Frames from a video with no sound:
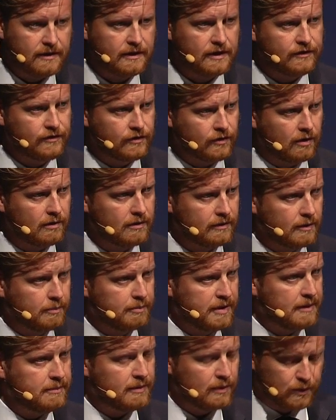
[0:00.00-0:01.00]
the
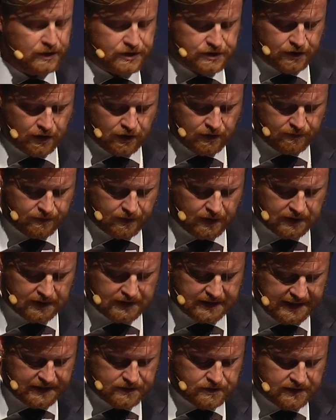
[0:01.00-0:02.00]
people we serve on a
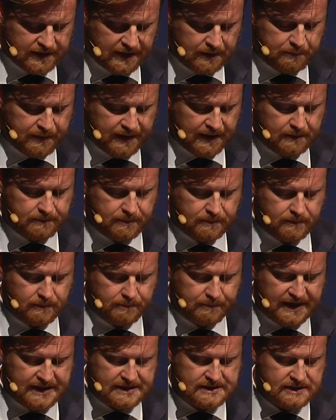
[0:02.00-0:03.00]
day-to-day
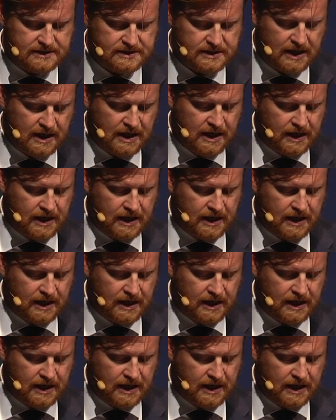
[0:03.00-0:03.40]
basis,